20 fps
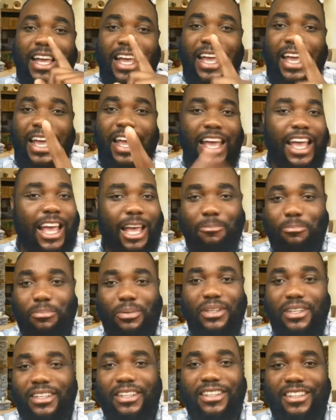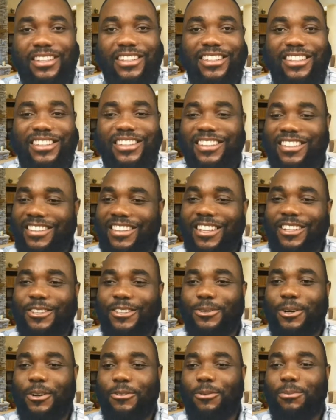happy. Thank you,
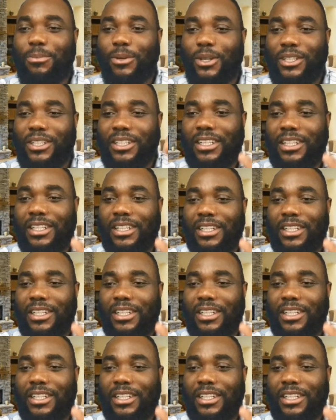everybody.